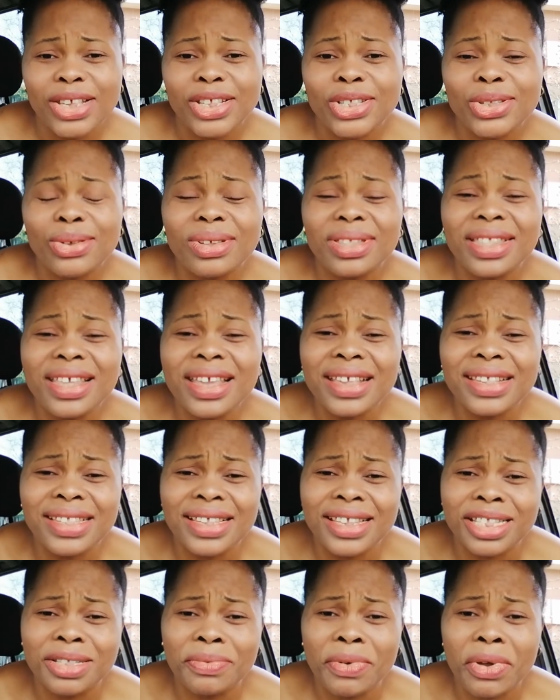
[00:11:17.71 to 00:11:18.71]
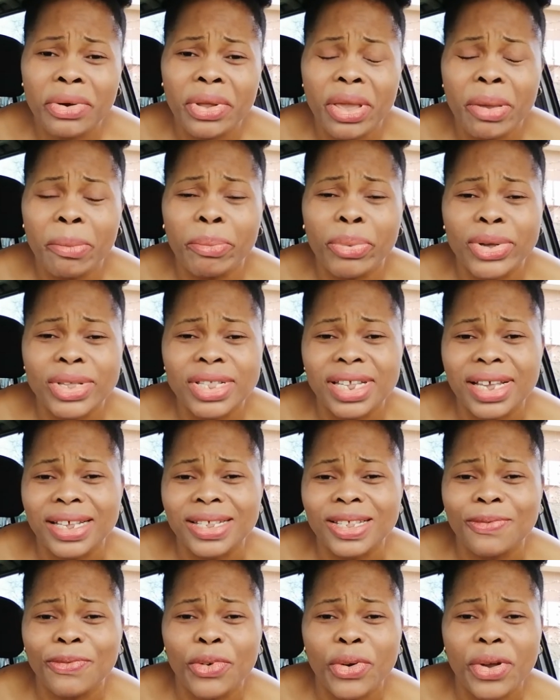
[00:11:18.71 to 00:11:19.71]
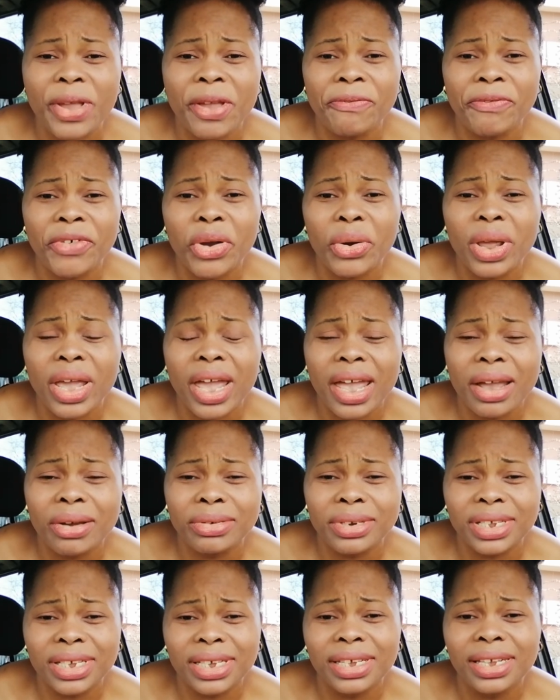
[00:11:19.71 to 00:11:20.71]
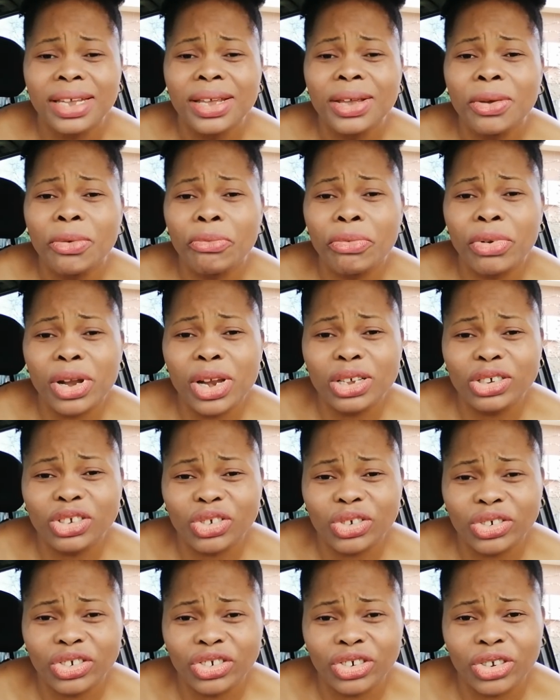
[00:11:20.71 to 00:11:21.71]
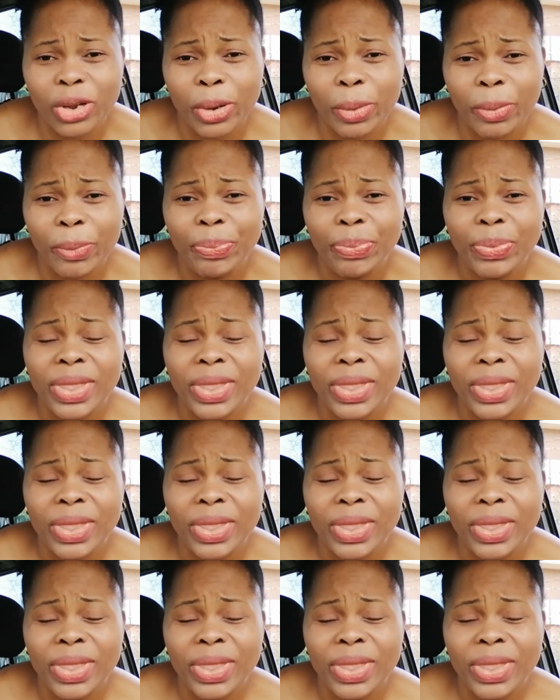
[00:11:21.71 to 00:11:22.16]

So this is very important for a very healthy relationship.